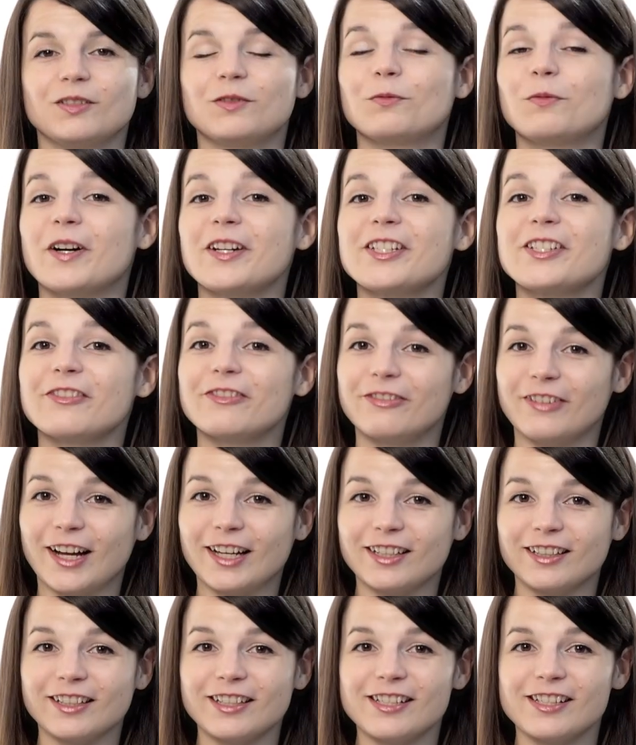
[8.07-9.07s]
Want to
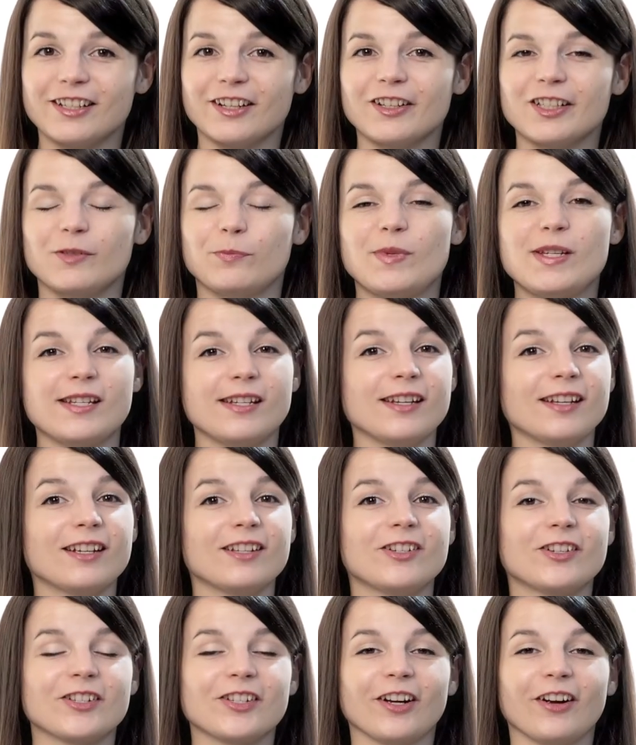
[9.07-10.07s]
finally start speaking in
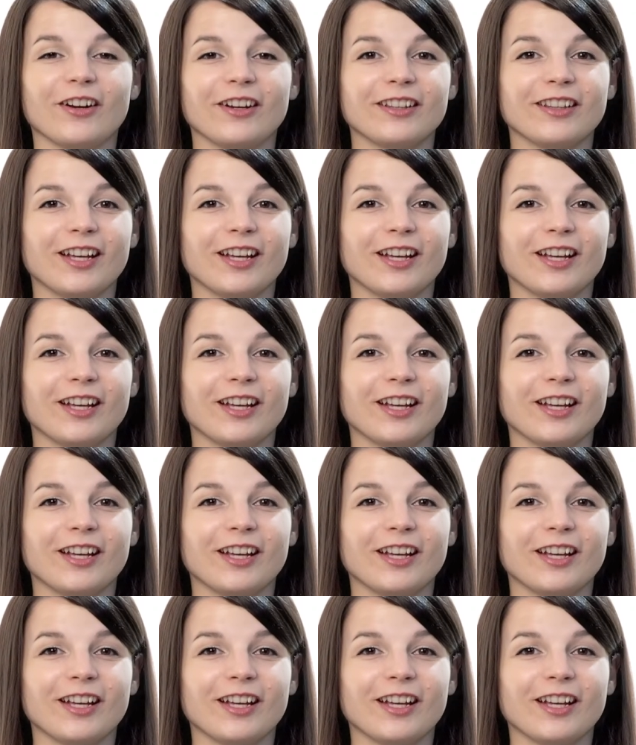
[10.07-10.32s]
your target